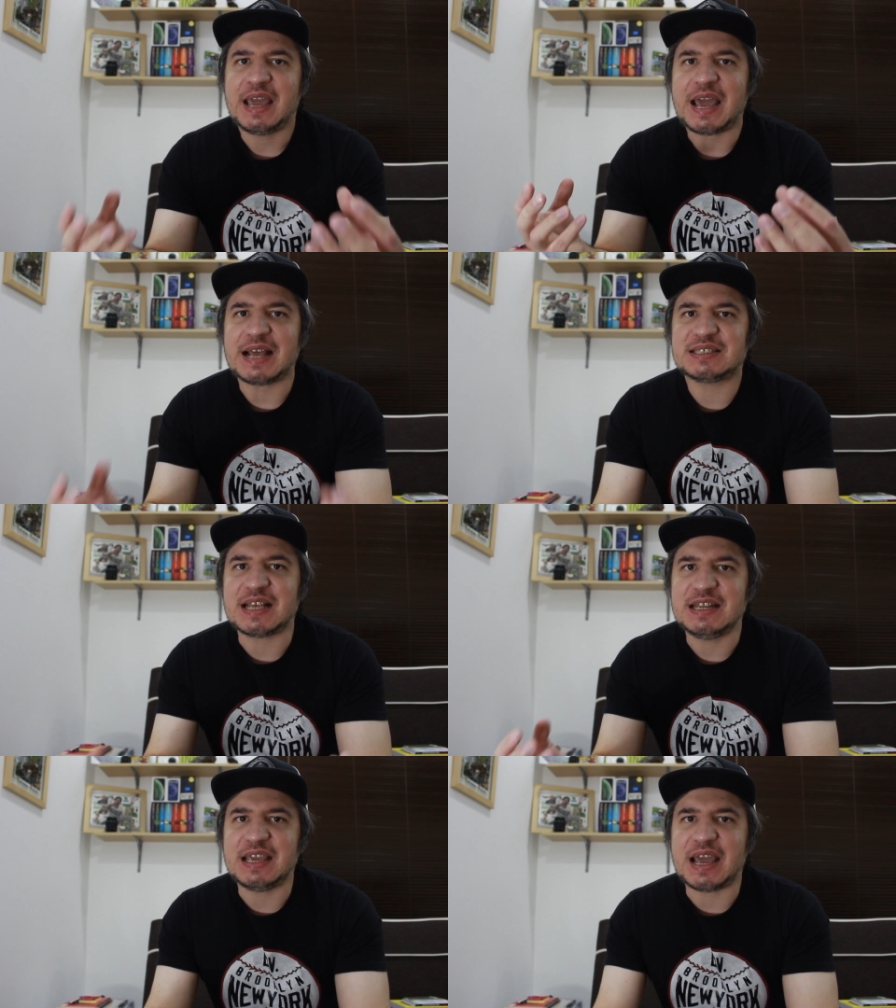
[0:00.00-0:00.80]

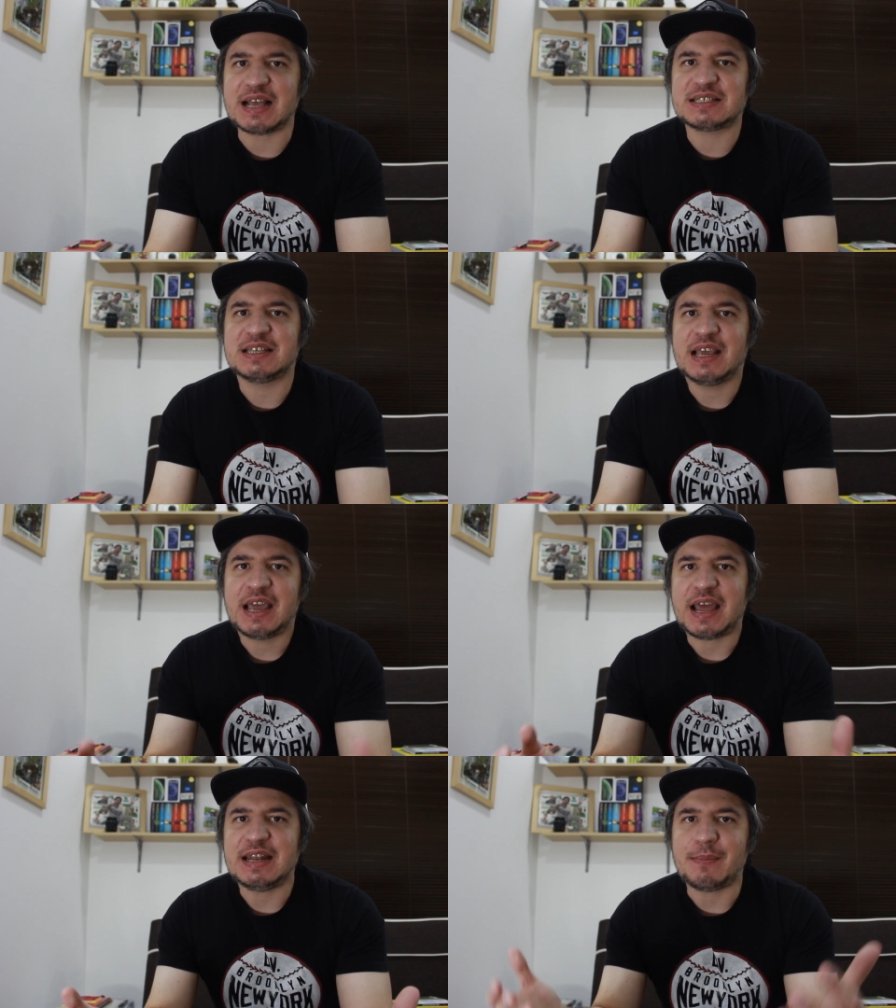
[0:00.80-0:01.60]
SNES
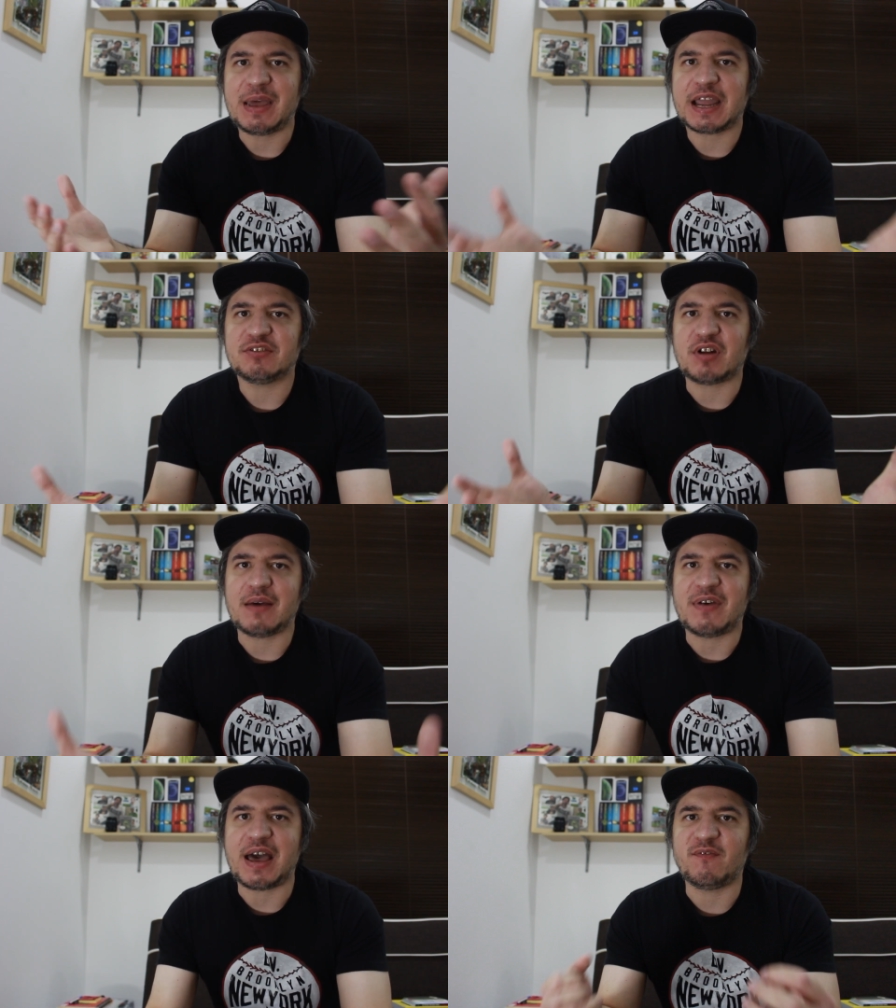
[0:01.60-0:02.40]
and the Mega
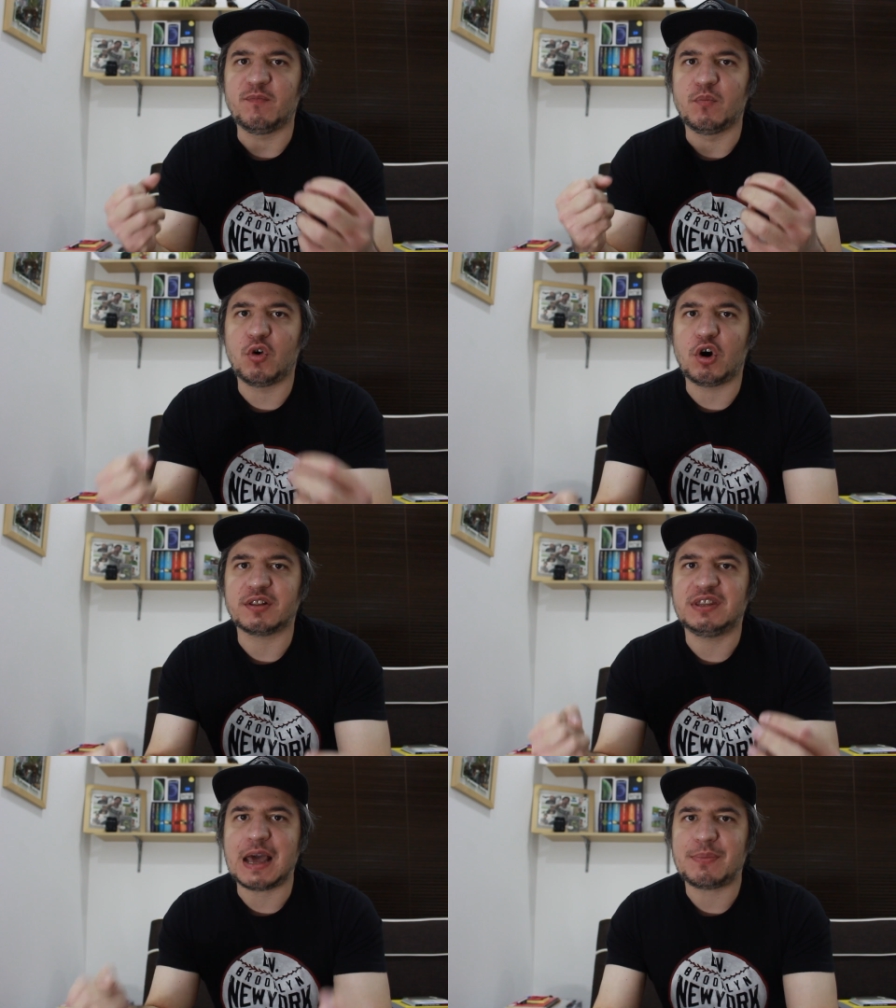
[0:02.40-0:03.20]
Drive have
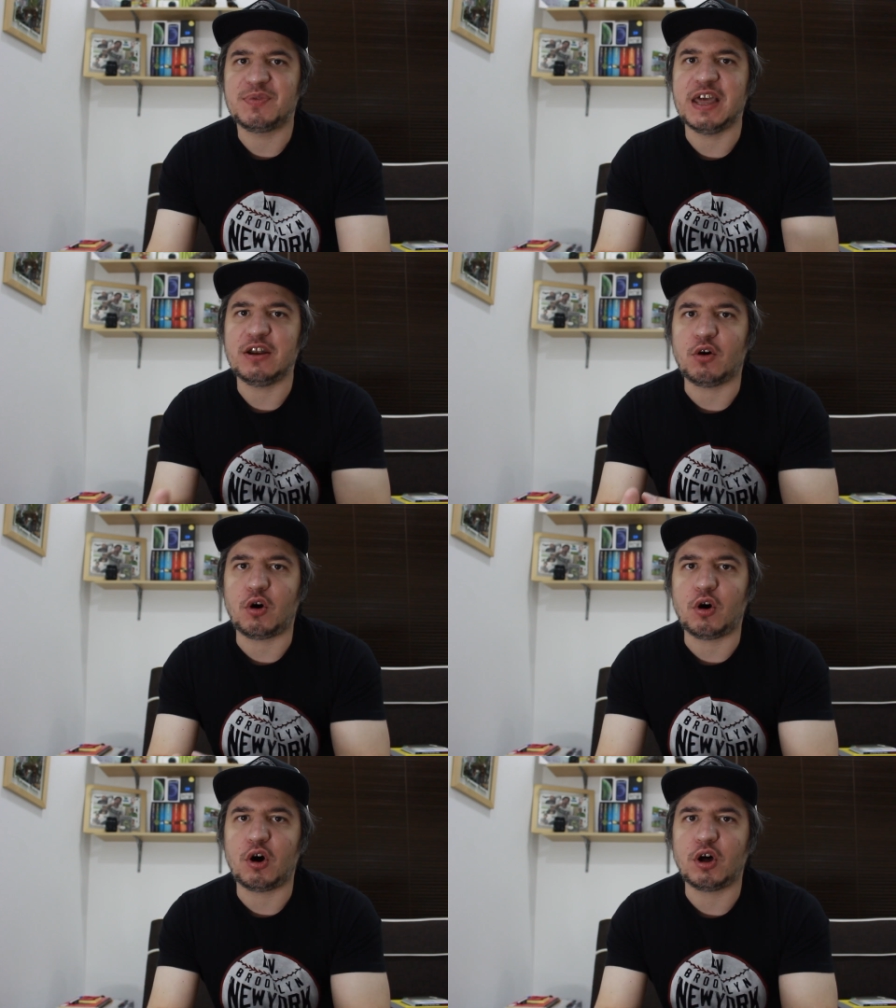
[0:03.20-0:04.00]
more depth than
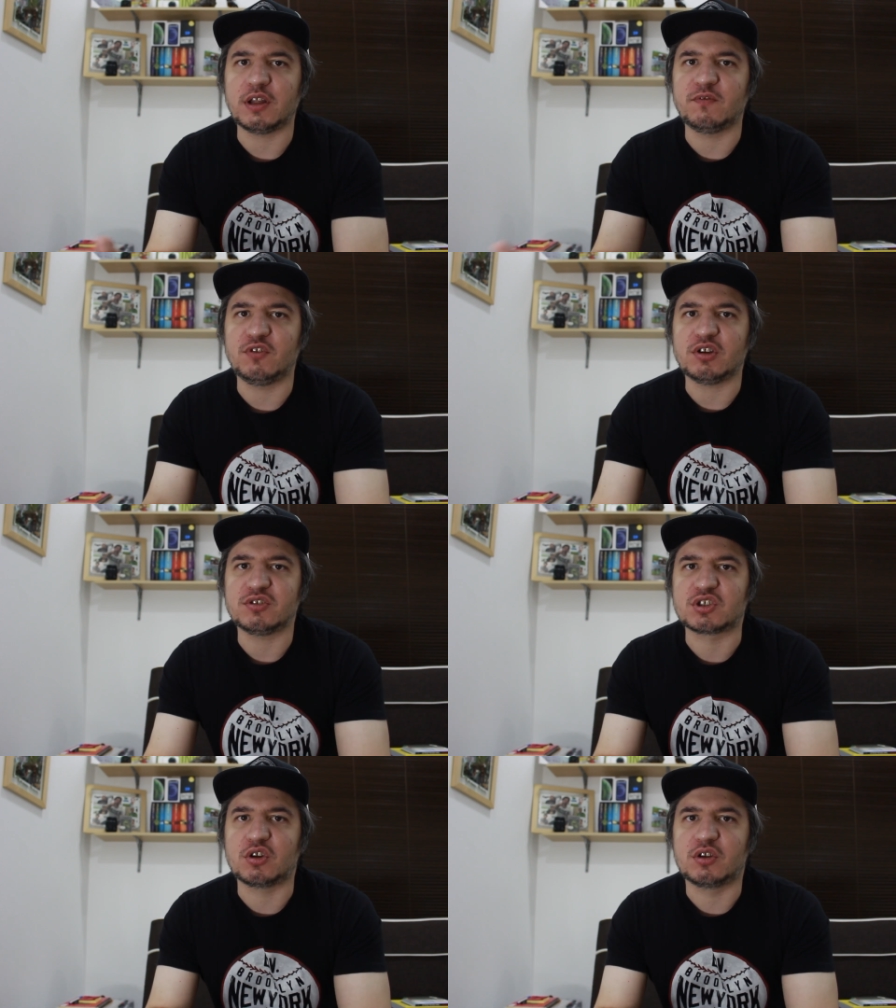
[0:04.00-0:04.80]
all of
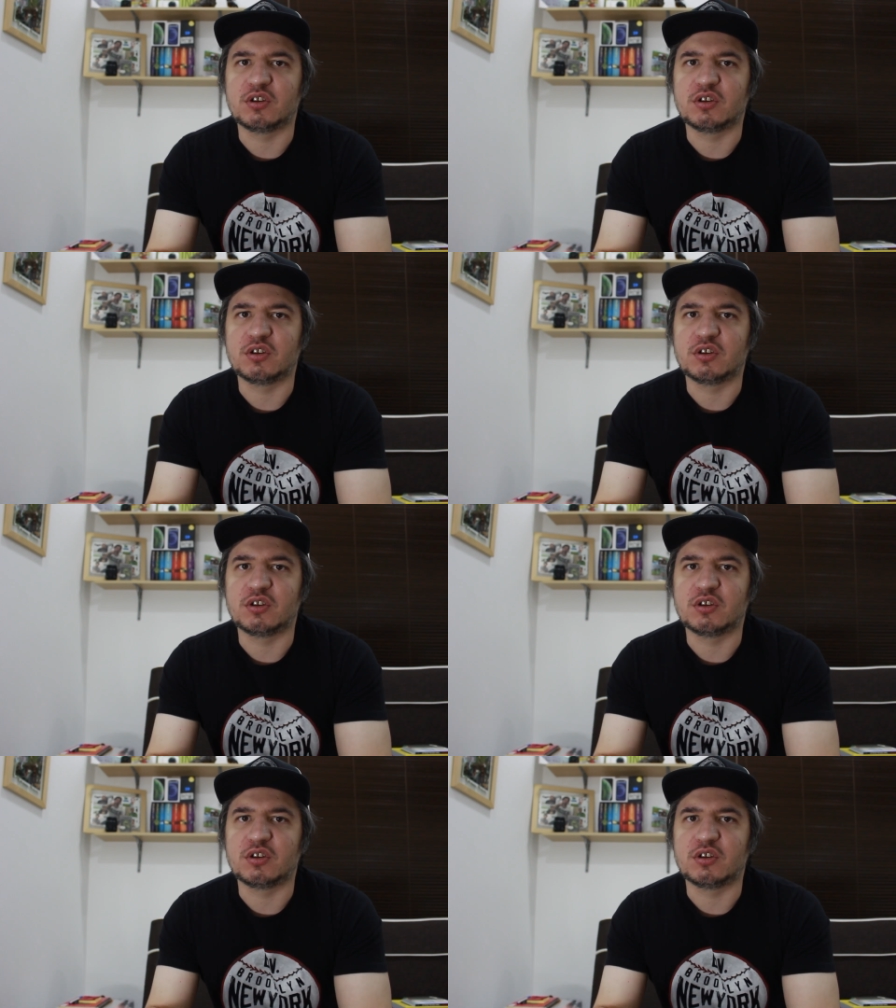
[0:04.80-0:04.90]
those